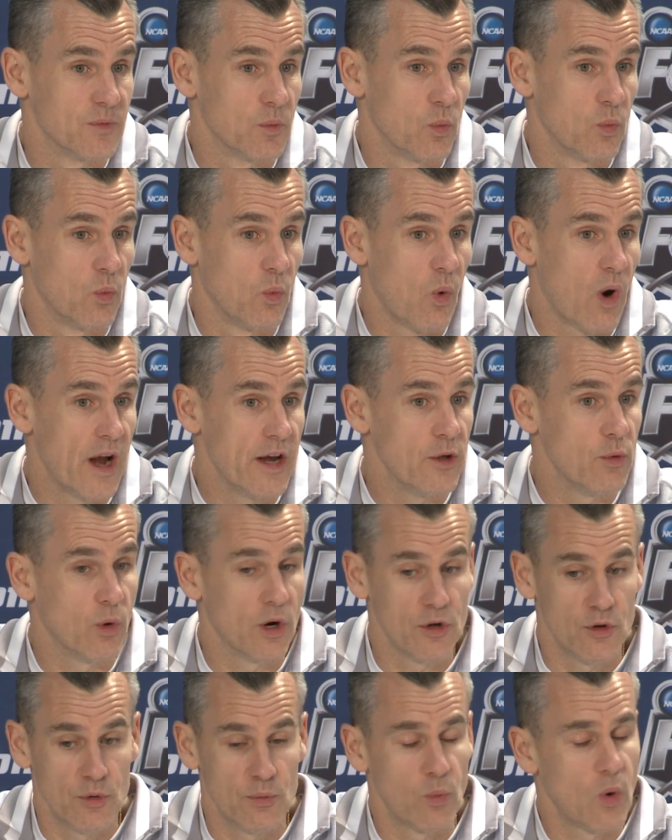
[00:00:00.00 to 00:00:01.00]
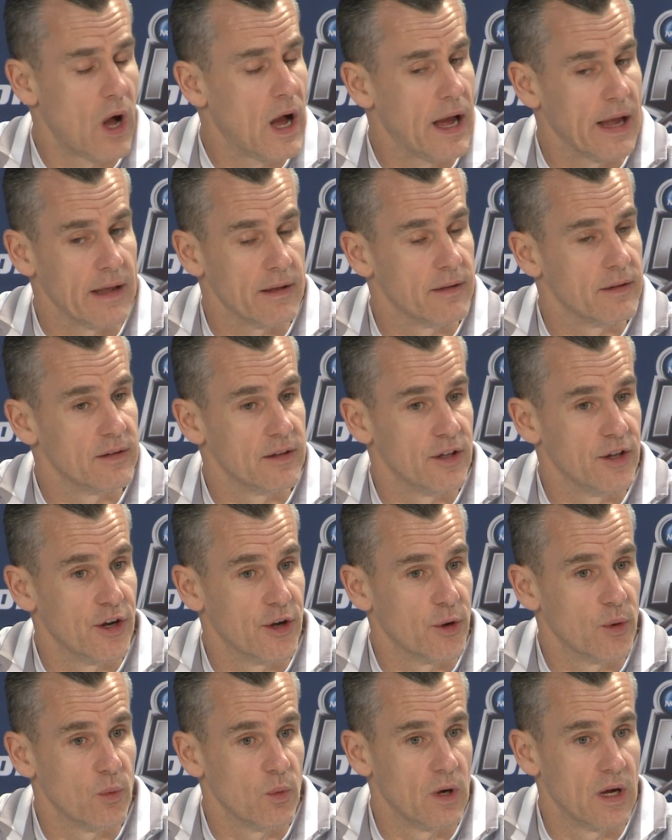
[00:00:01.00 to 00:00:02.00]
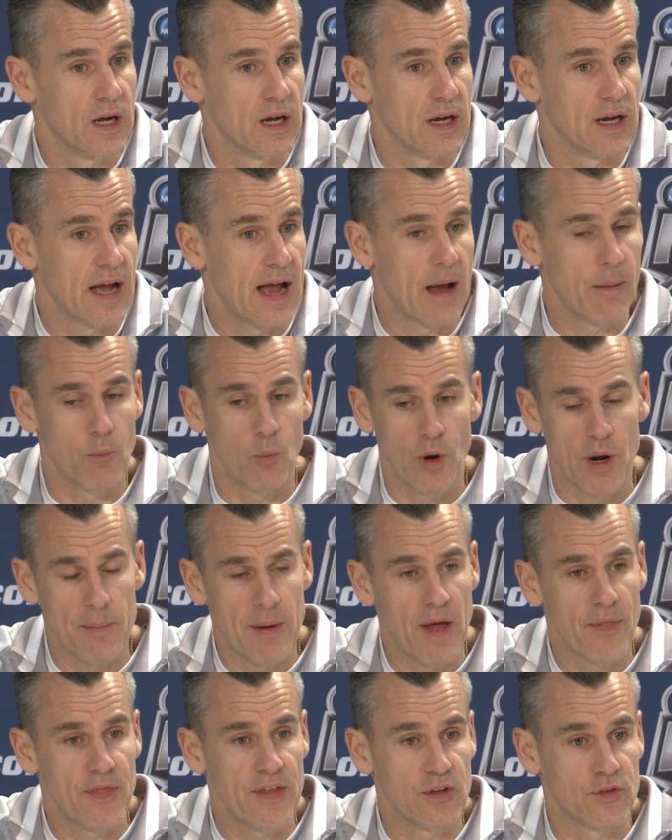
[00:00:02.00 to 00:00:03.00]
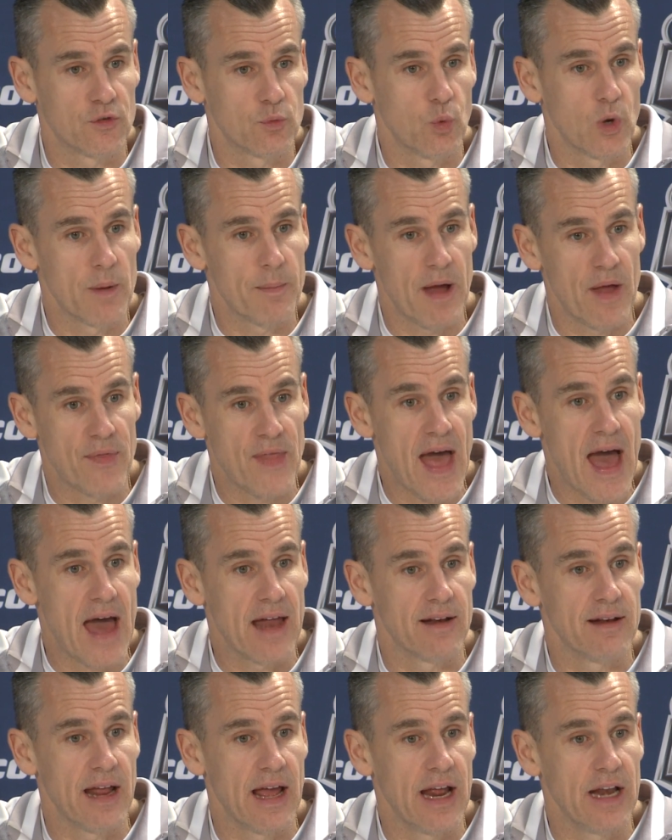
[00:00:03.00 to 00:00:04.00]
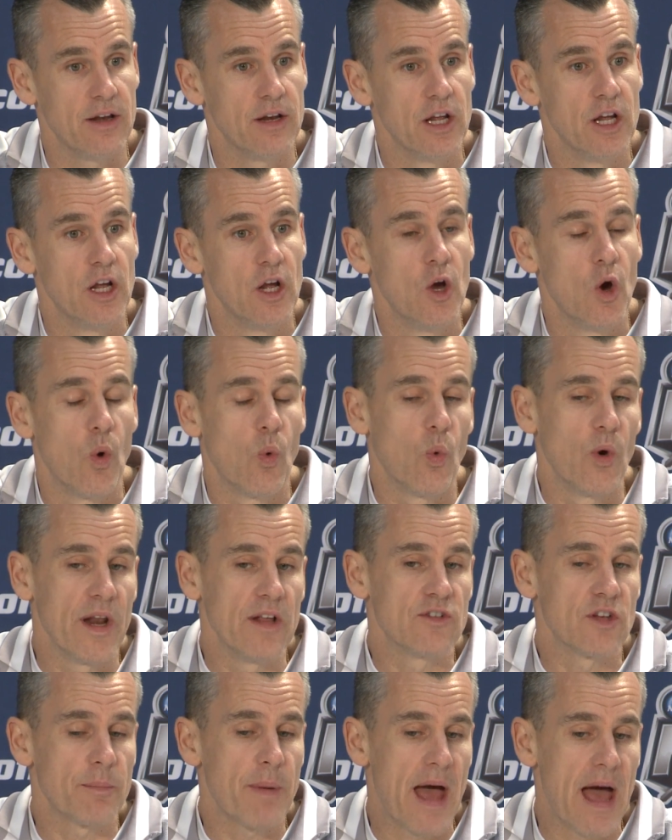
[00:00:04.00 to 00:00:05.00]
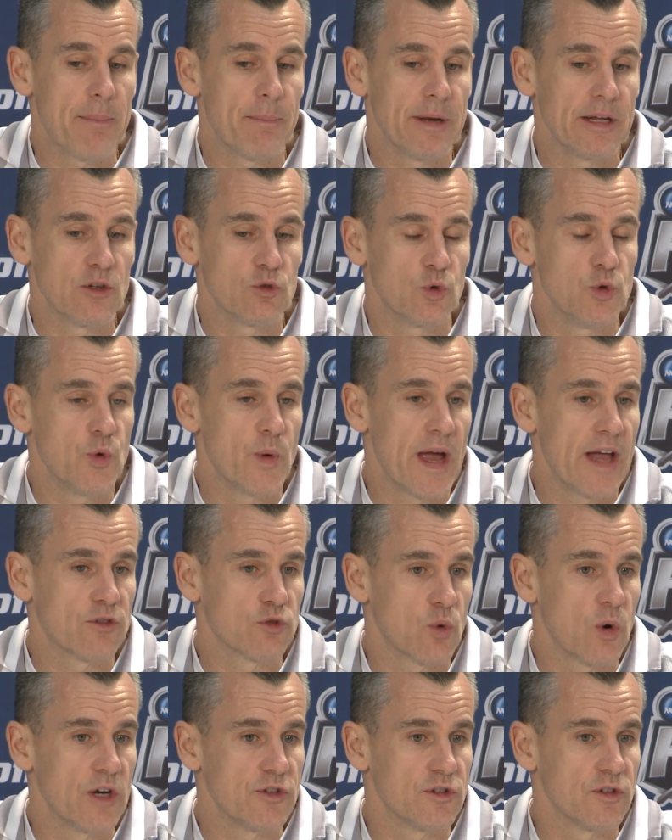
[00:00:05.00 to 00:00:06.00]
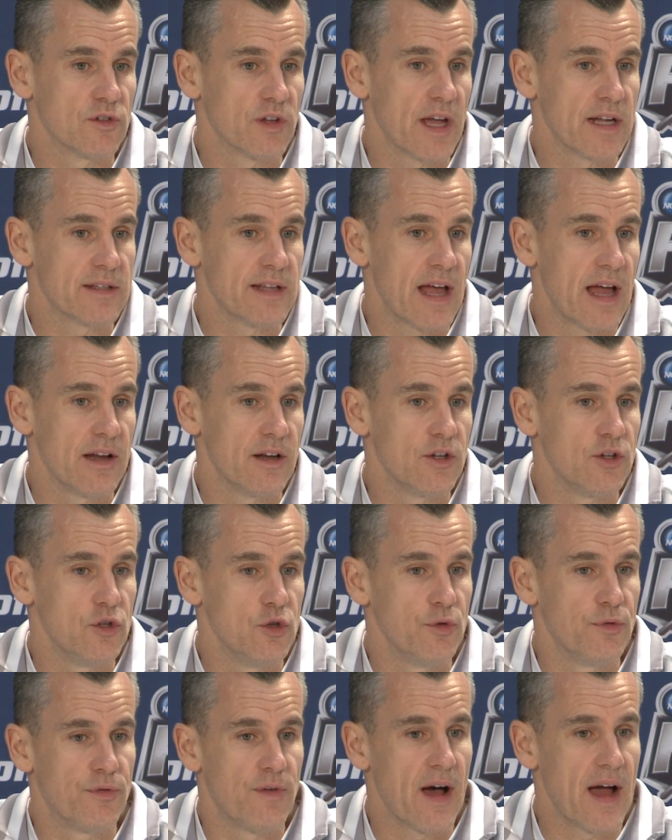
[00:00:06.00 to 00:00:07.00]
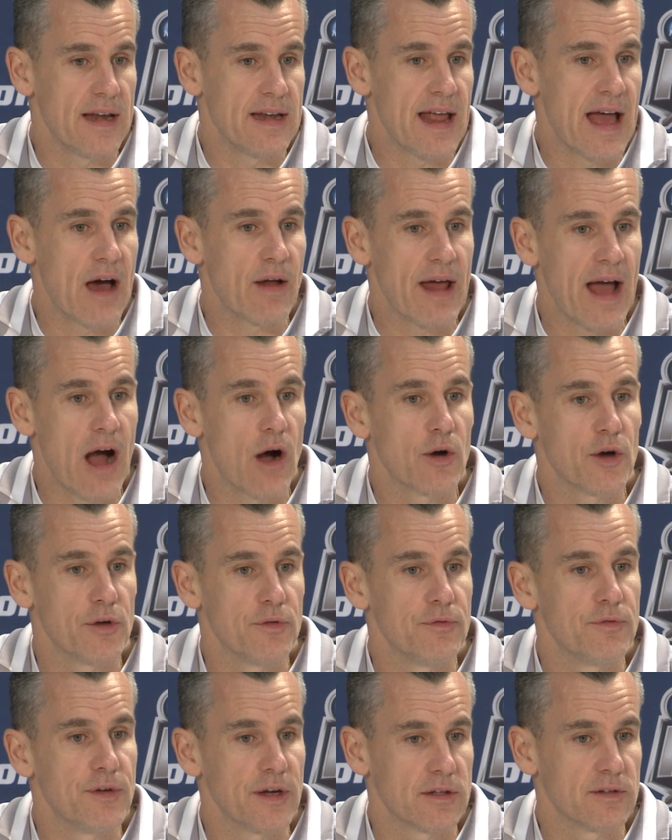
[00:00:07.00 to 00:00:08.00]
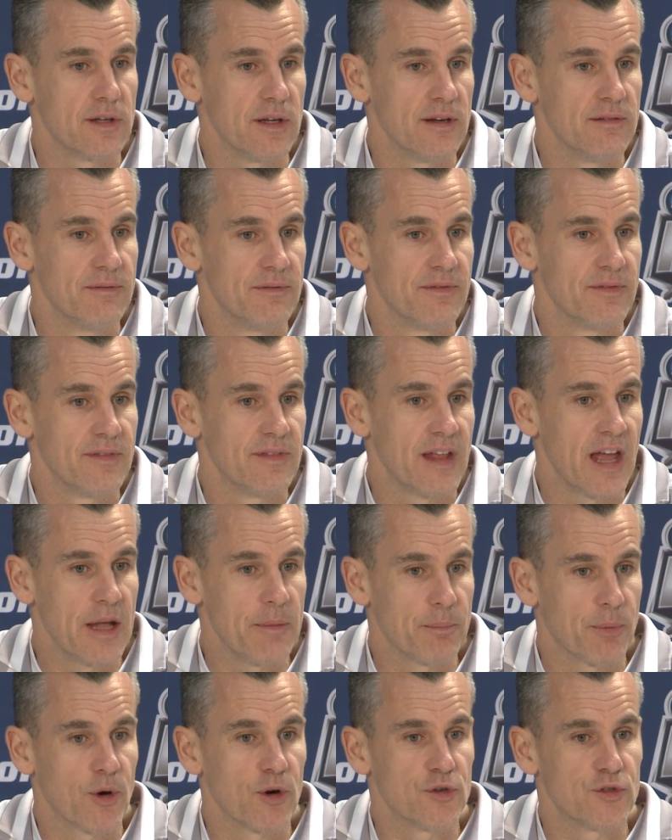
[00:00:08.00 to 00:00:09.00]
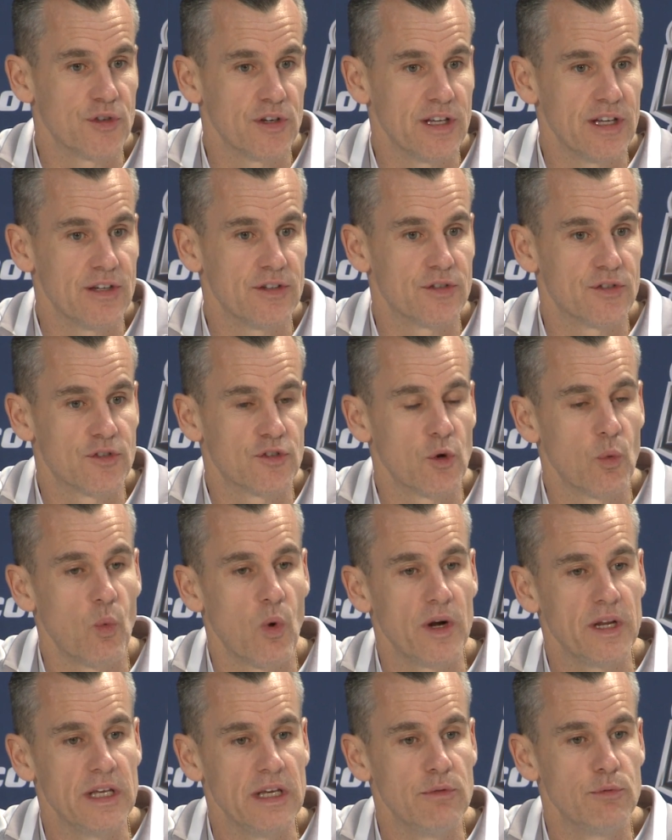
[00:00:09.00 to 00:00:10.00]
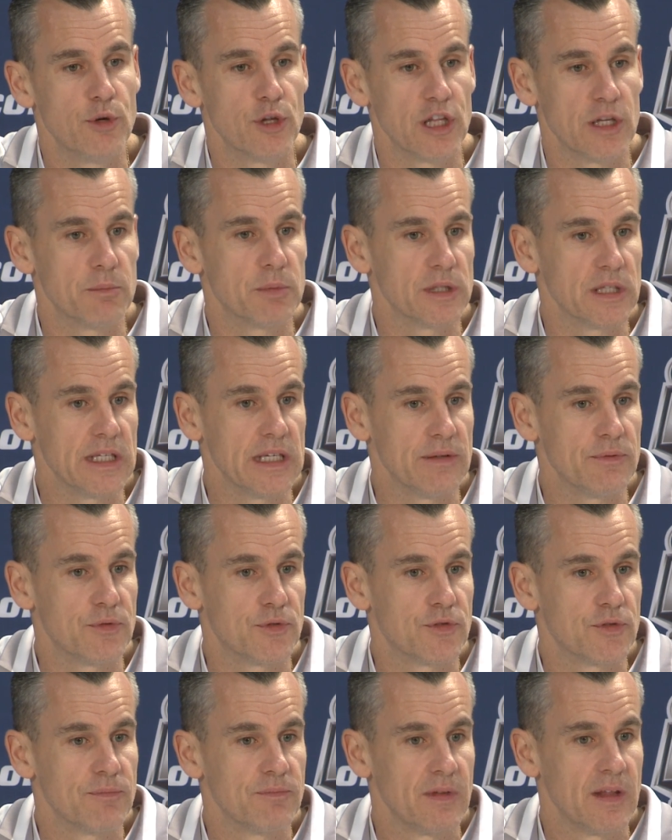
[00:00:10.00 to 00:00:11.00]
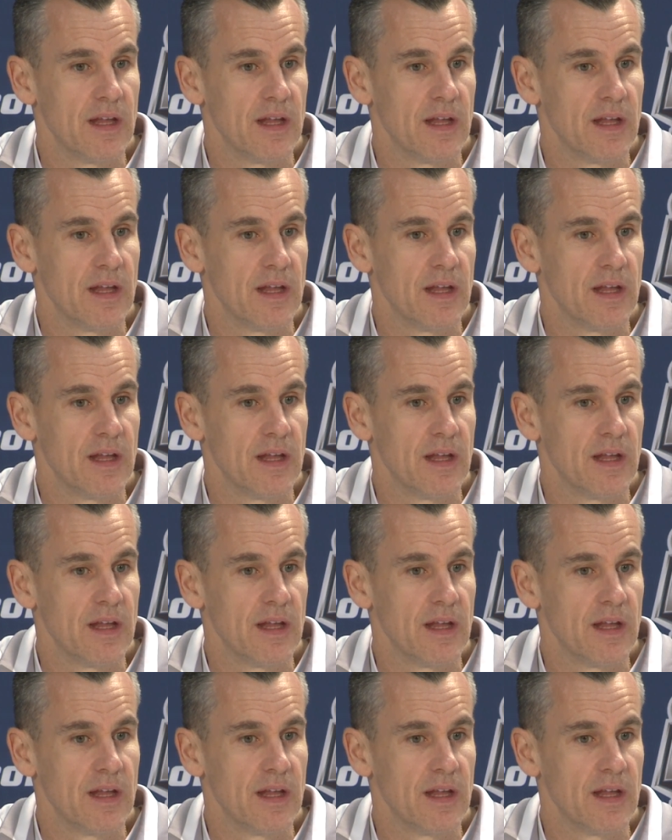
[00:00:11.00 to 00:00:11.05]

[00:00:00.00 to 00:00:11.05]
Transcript: Why do you want to do it? why? You know, uh, how, what about this? What about that? And what ends up happening is when you ask questions like that, you find out how convicted a person is to what he really believes.